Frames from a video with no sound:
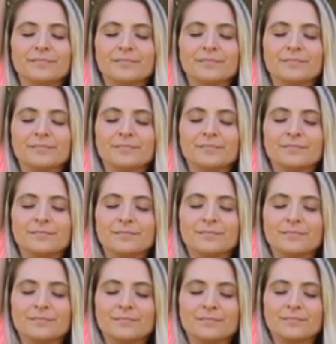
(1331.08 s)

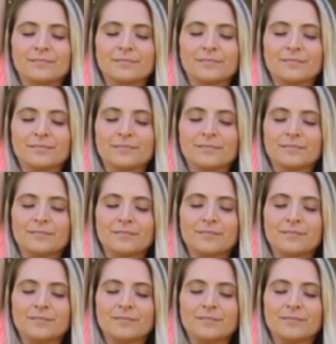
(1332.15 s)
No one is speaking in this clip.